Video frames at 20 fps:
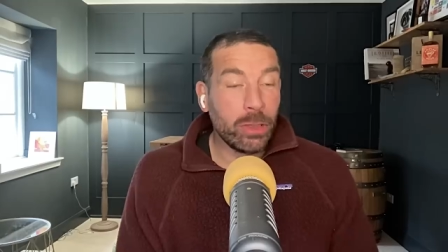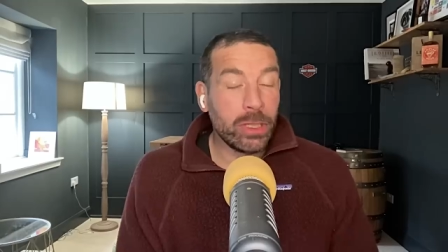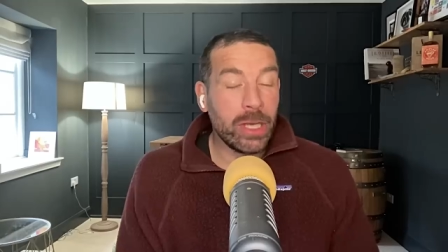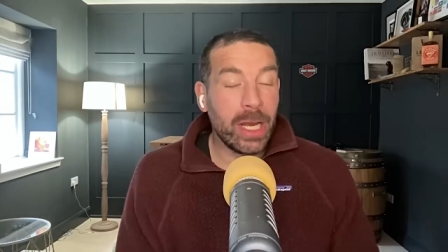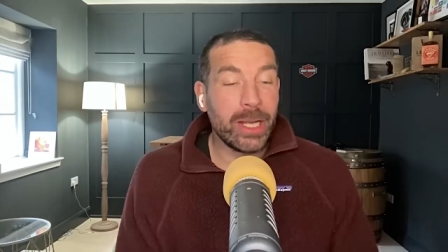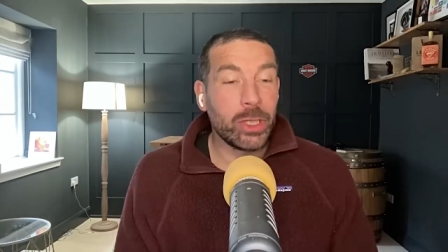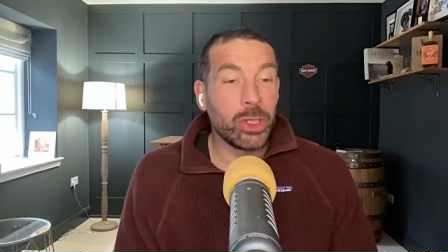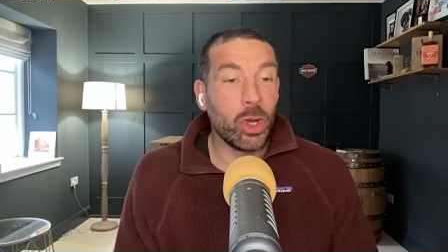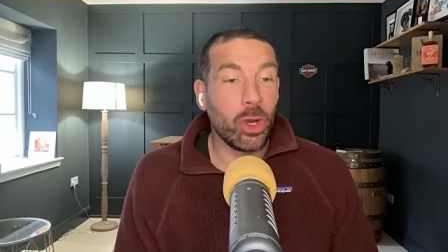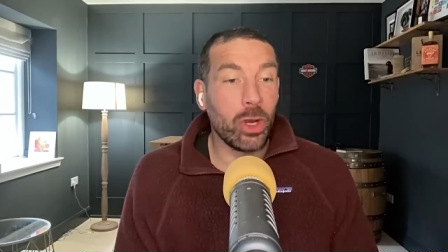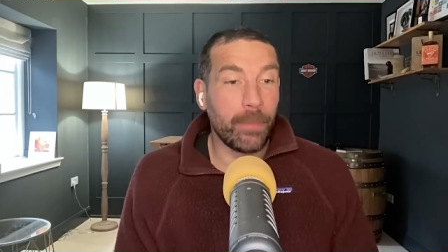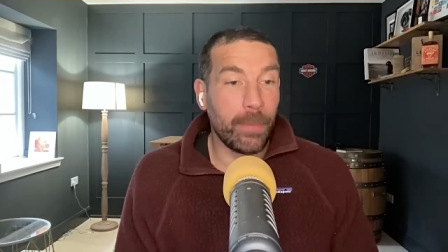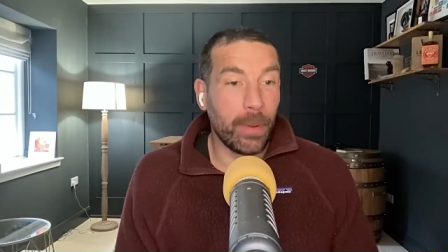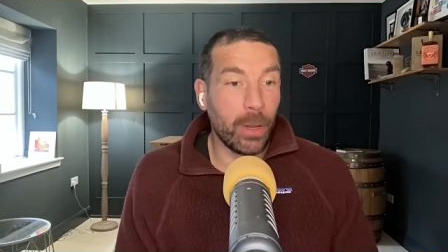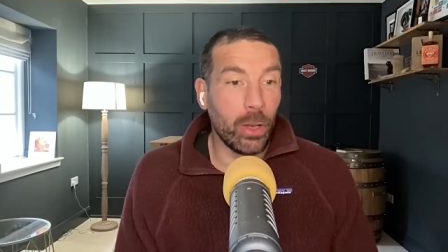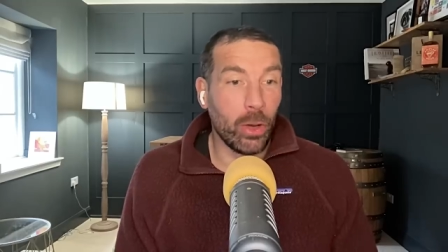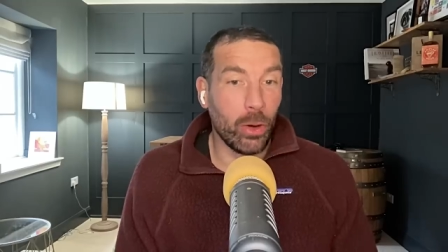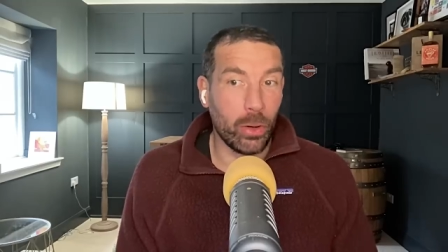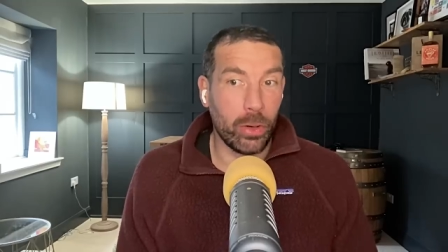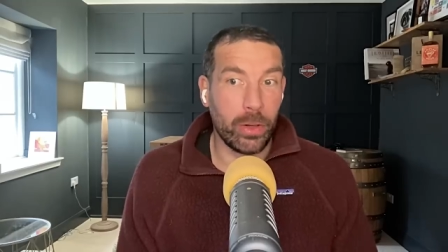also had a shocker. But
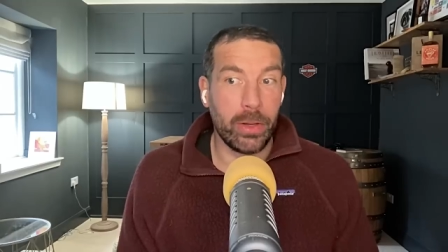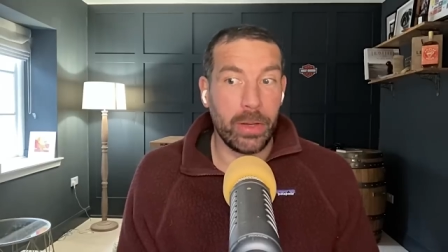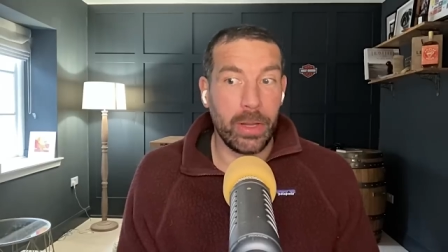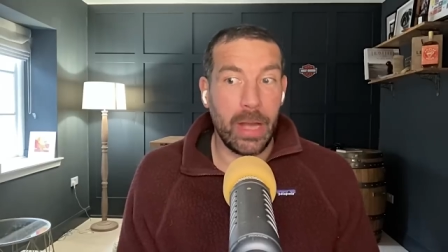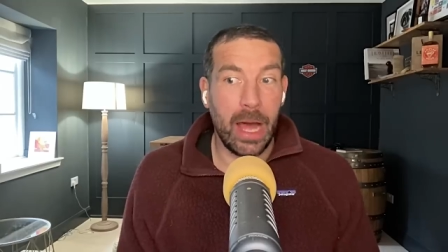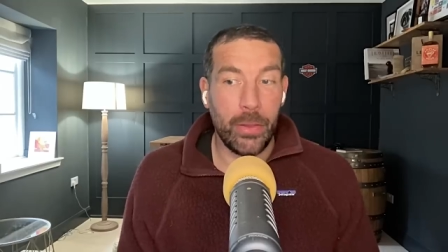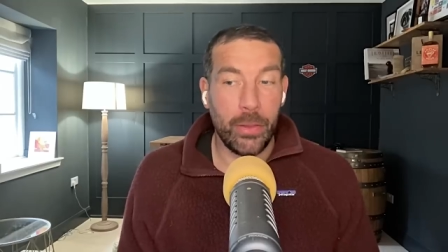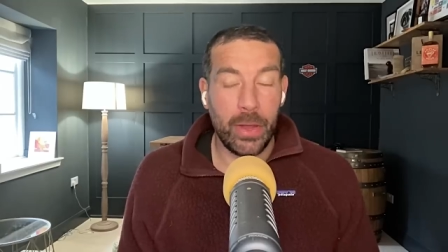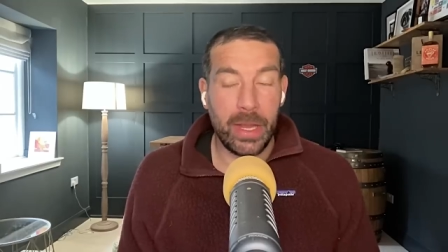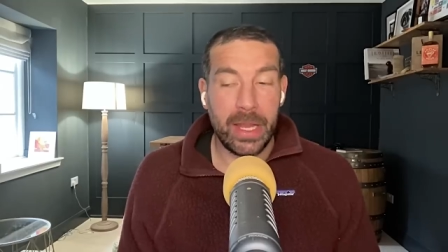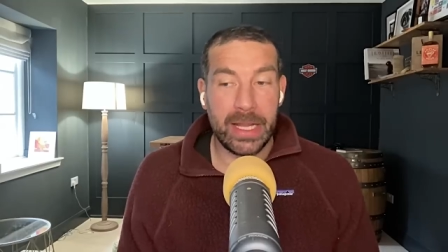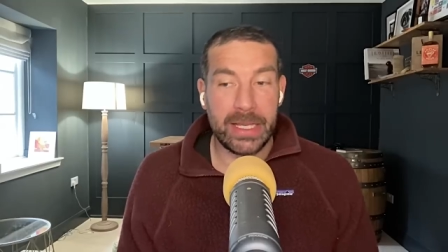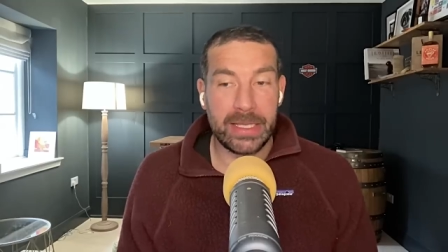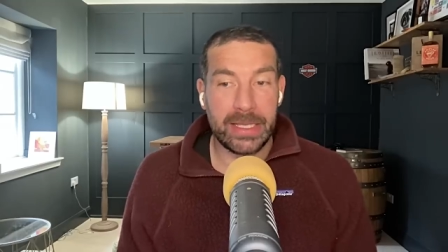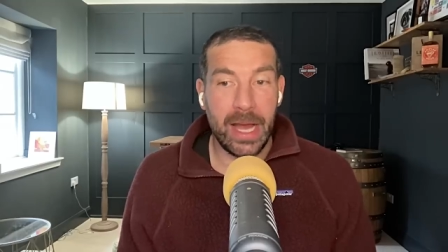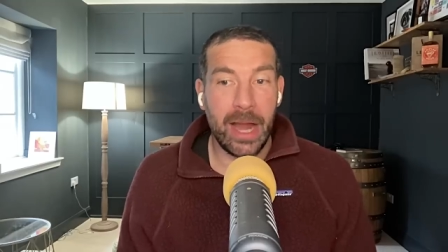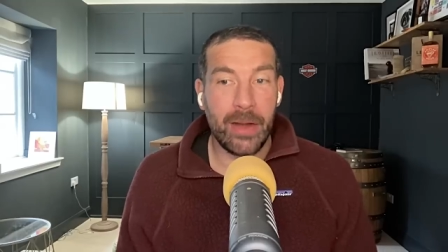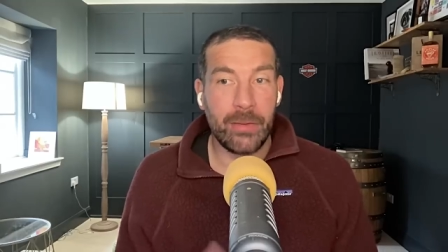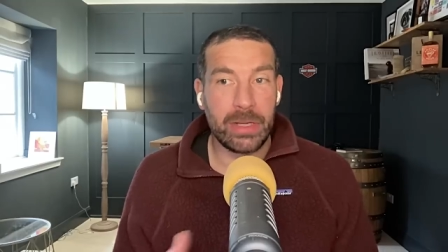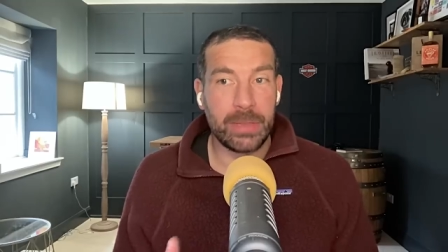look, I think it's
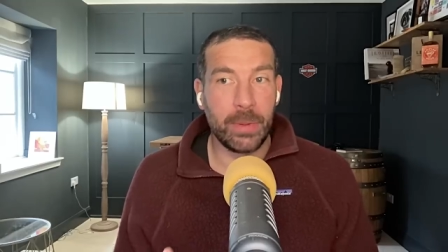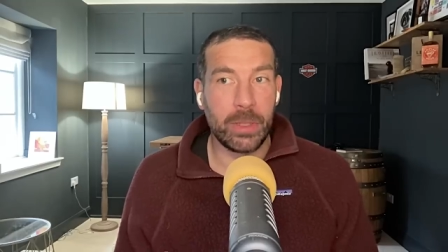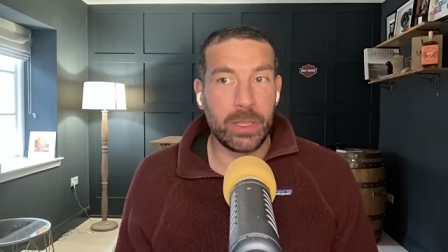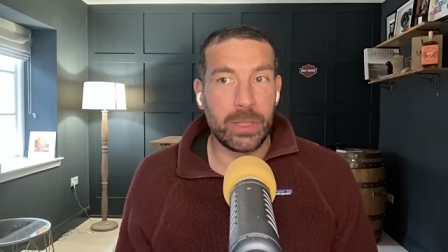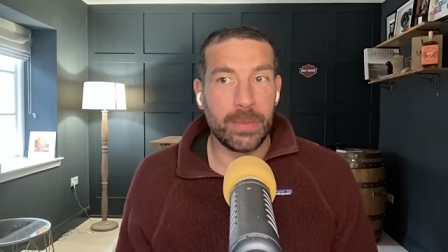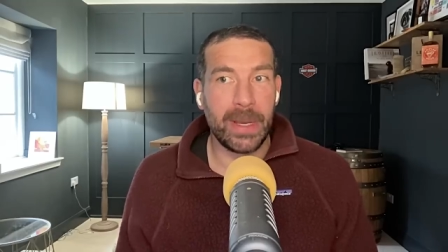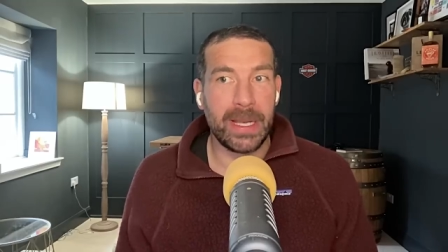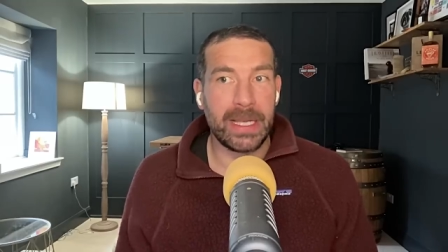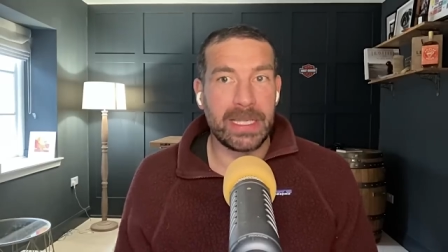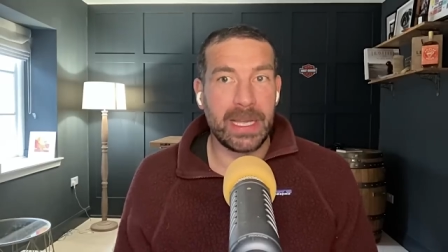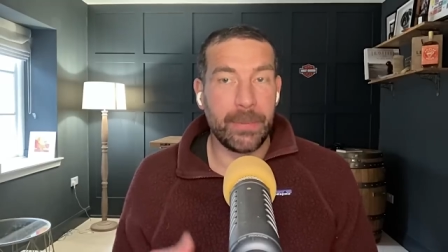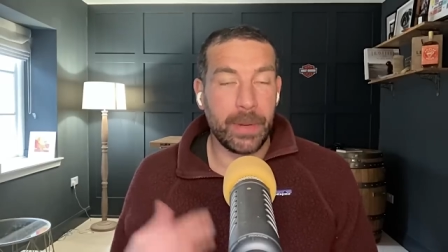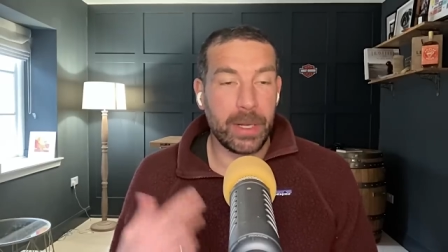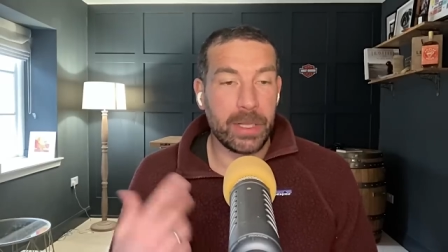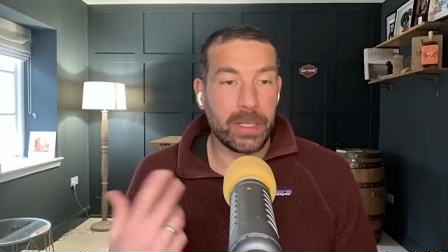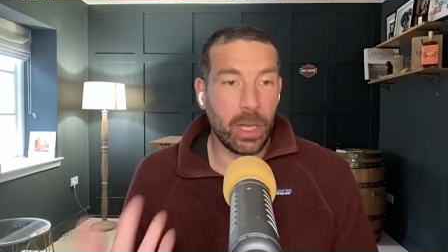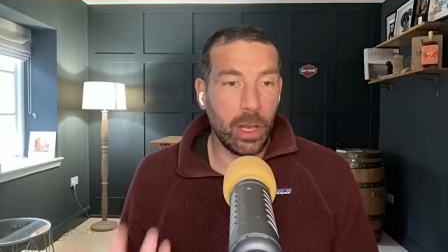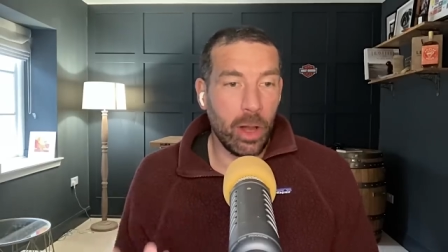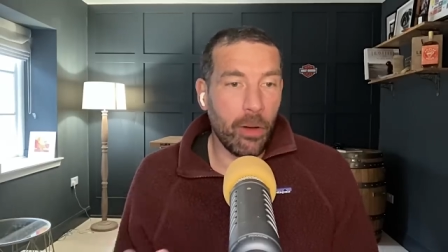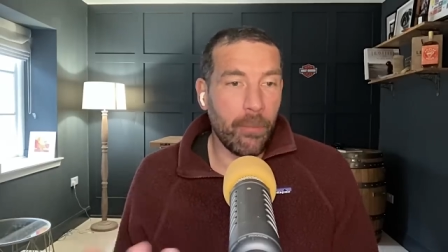our responsibility
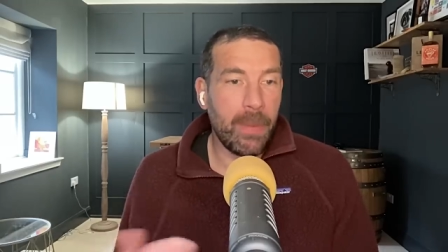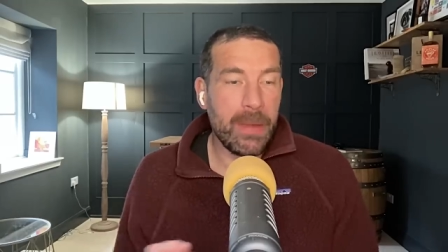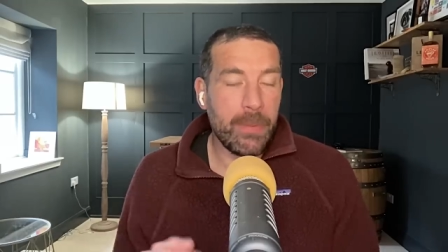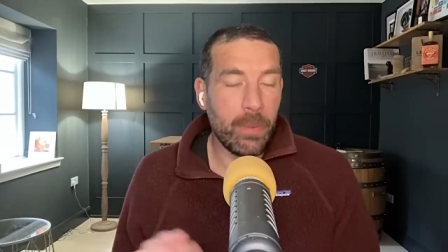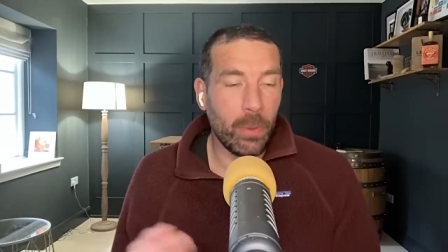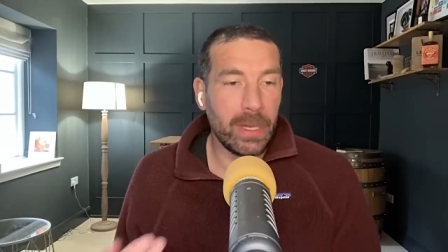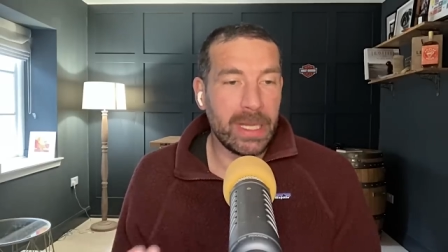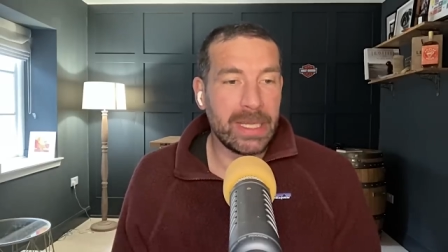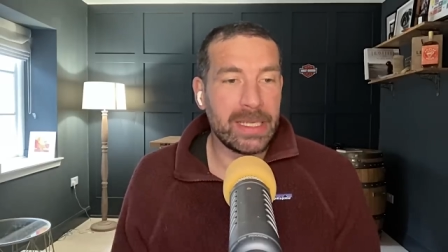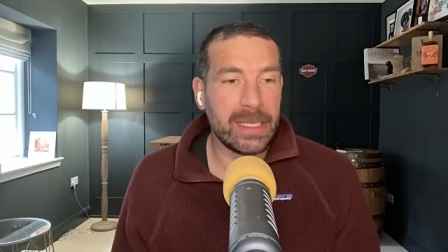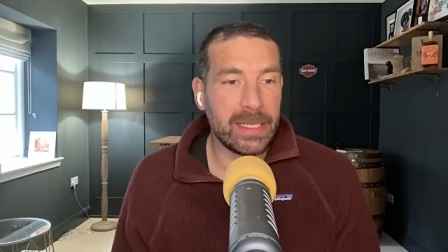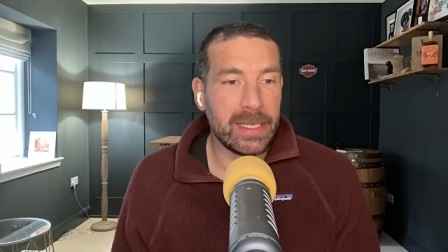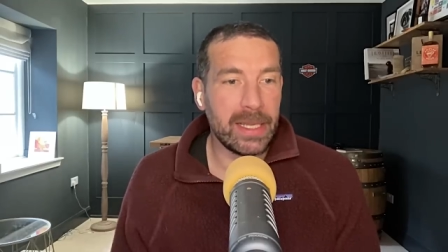because a lot of people listen